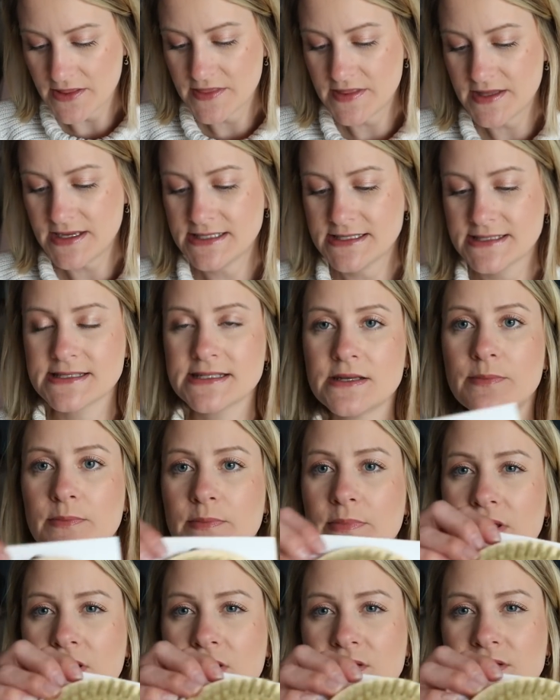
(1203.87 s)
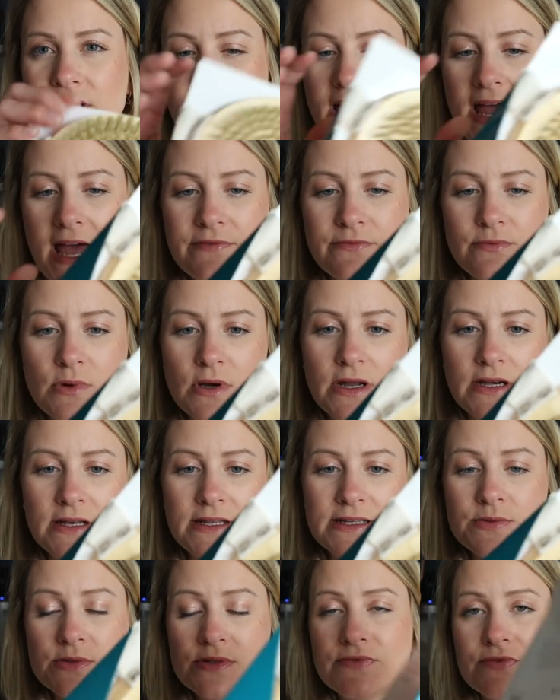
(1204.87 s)
This, because I have one,
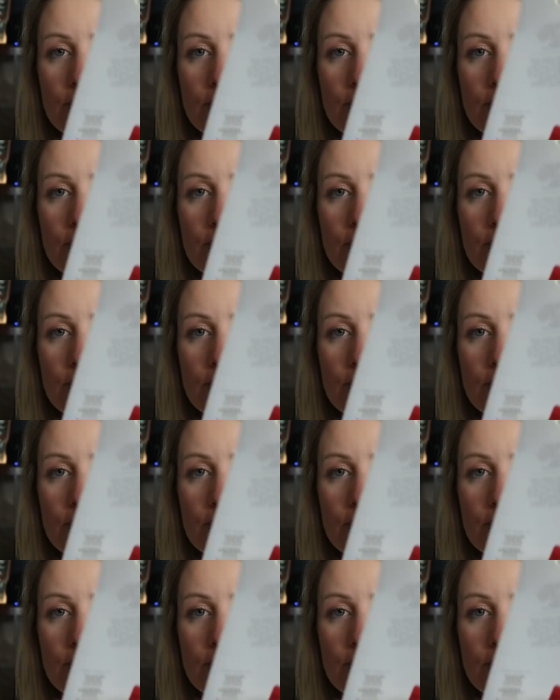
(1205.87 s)
this was